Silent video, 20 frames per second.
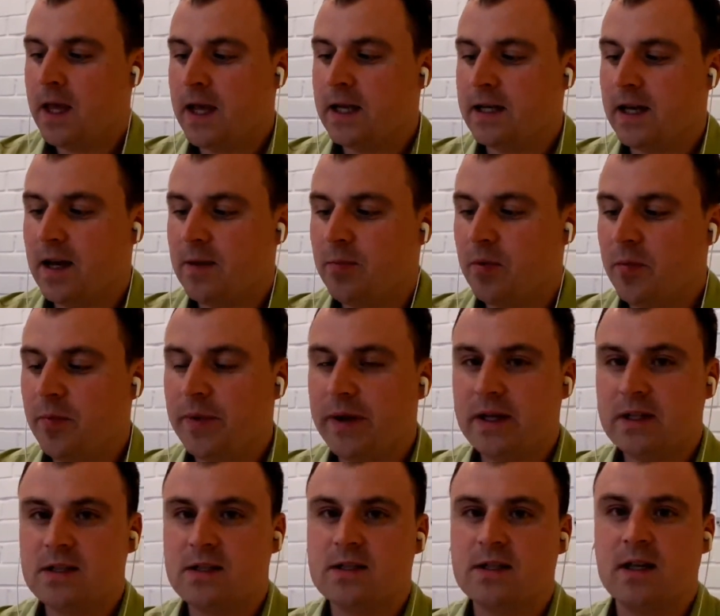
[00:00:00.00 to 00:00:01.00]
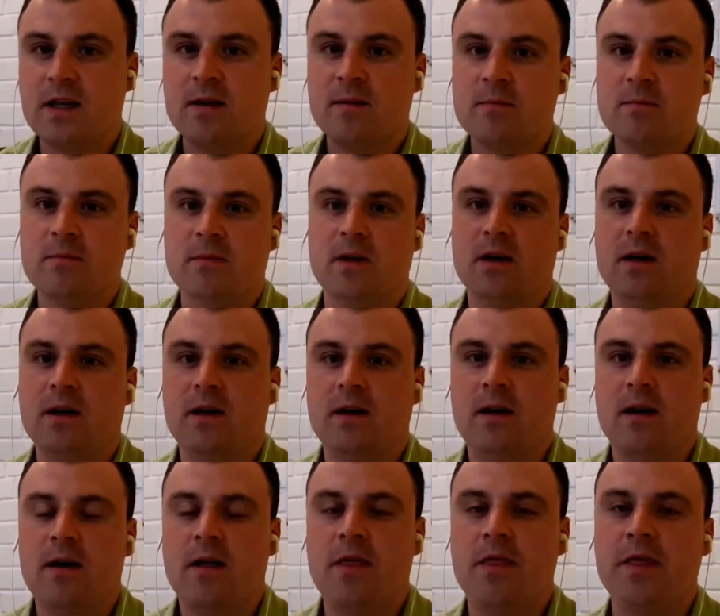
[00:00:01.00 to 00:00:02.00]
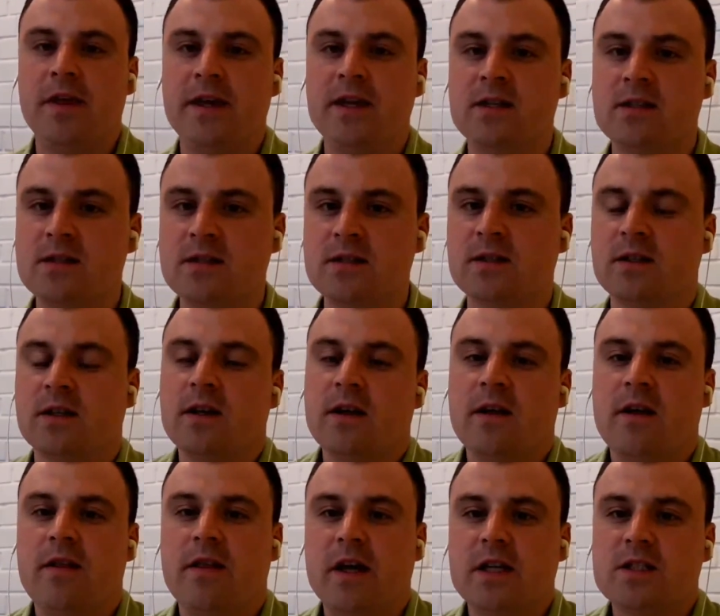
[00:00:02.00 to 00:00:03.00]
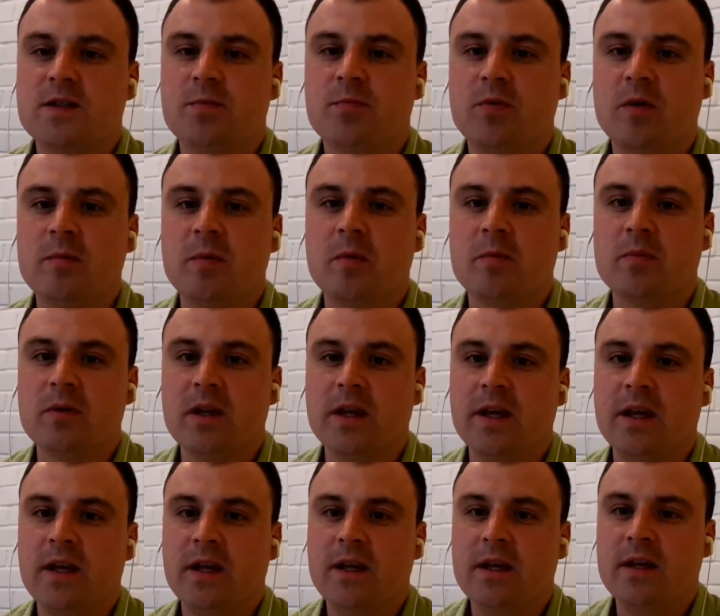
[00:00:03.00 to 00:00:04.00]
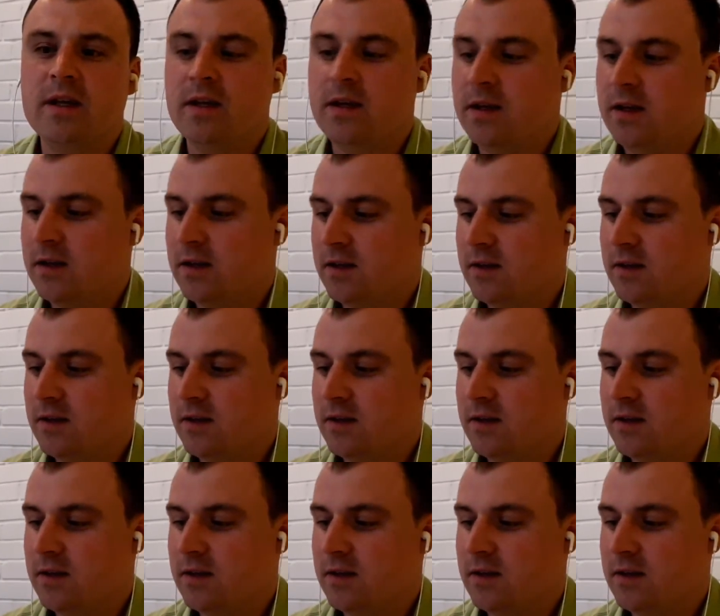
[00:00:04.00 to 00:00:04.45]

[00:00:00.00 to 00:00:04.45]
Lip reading: And I prepared some things that probably